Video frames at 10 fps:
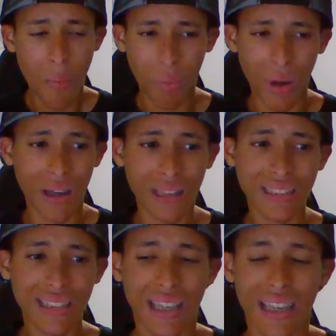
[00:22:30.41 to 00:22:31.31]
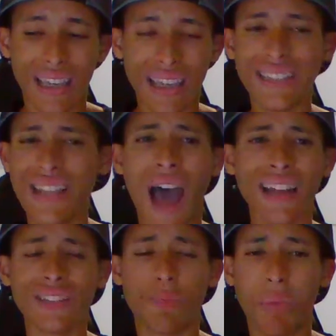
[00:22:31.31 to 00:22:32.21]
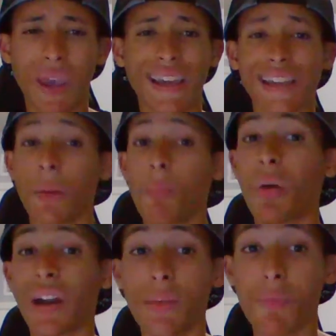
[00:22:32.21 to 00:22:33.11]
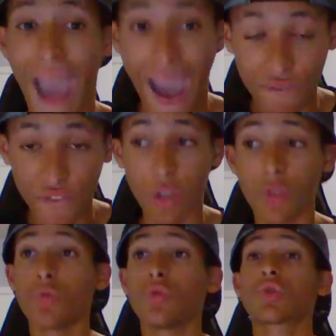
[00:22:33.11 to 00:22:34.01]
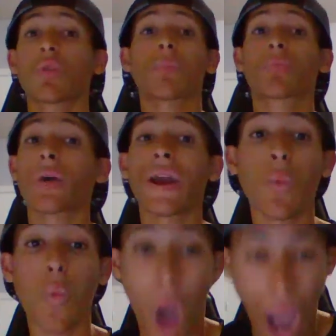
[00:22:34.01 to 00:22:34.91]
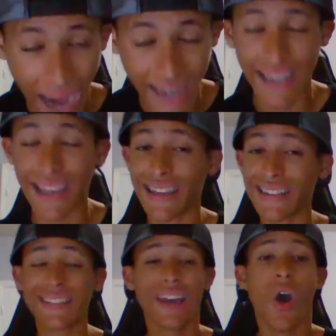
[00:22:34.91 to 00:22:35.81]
but he's not as big as a Buddy Matthews or Bray Wyatt